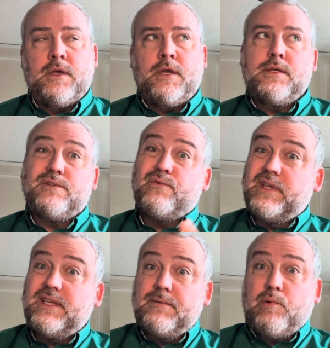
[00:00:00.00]
It's
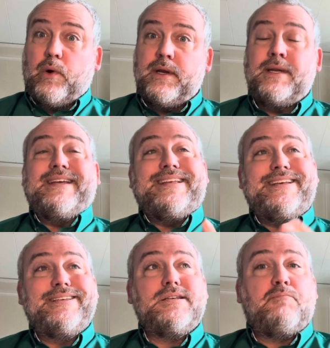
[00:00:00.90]
really important. It
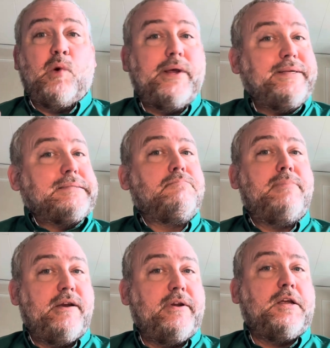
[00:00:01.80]
is a
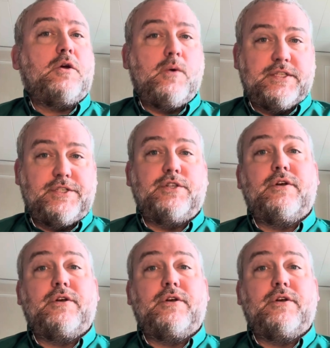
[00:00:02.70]
points-bearing question.